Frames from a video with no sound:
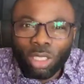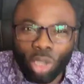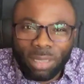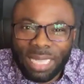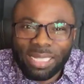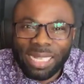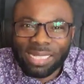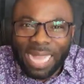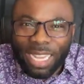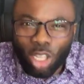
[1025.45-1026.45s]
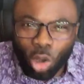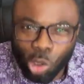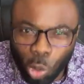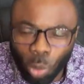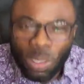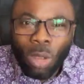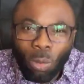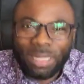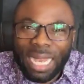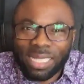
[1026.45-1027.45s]
Doctors have diagnosed you
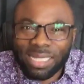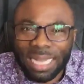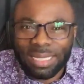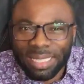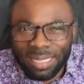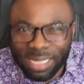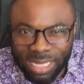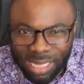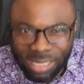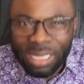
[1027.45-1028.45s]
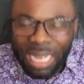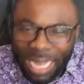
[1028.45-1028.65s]
with a certain disease.